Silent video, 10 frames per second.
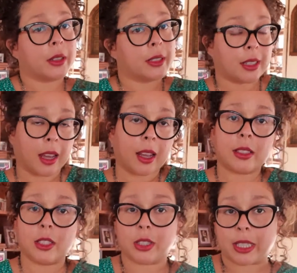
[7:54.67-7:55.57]
sage
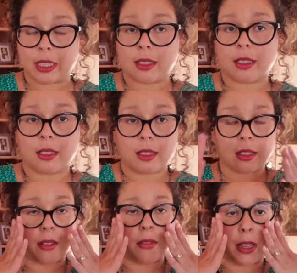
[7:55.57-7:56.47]
and your incense and
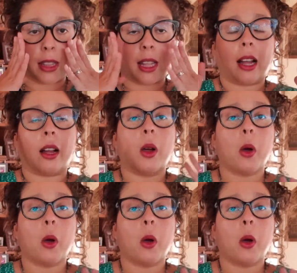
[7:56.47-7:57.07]
stuff like that,